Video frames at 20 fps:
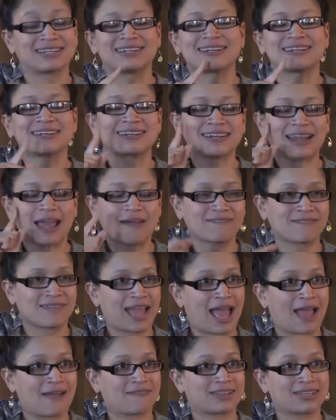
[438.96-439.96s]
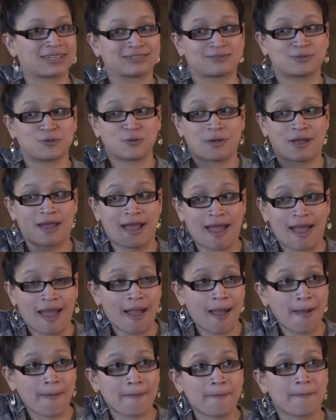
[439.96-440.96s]
And as we wait for the
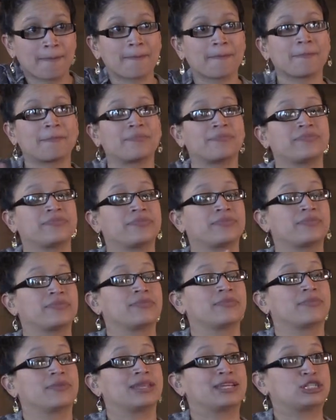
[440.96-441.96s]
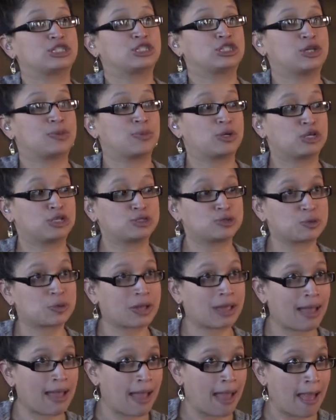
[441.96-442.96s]
deaf advocate to arrive on site
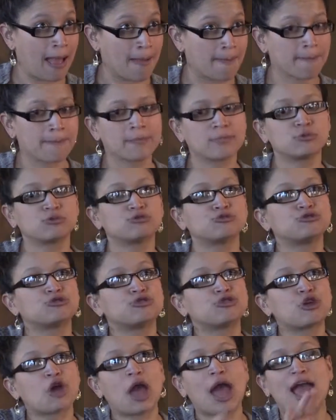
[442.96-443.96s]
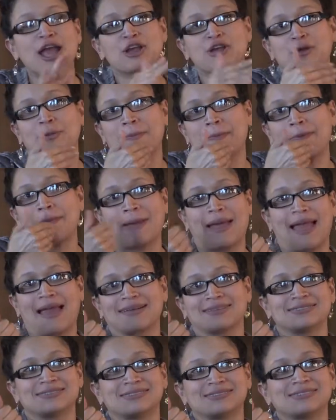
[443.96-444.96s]
and the interpreter to arrive
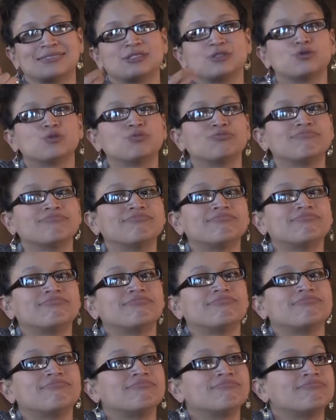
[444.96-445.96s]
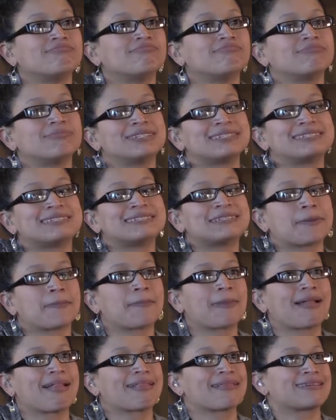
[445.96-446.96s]
on site, try your best to
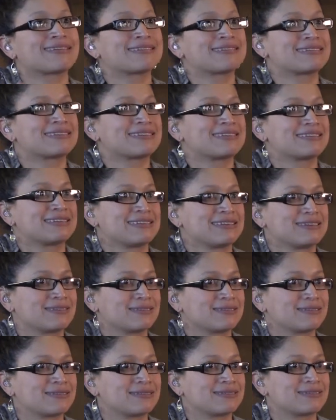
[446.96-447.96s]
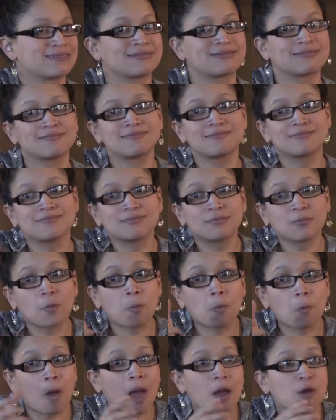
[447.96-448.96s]
communicate and make sure
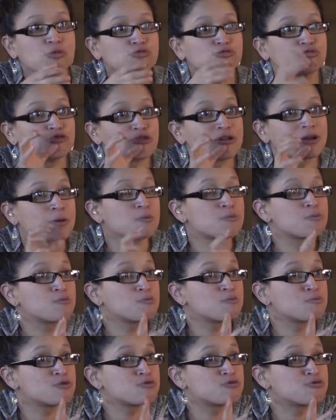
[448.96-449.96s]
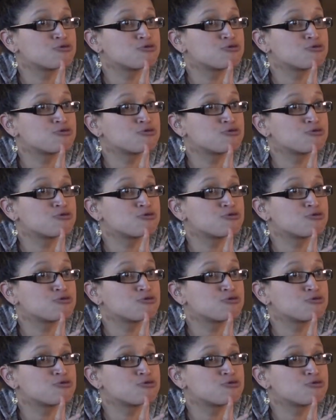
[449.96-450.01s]
that their needs are met.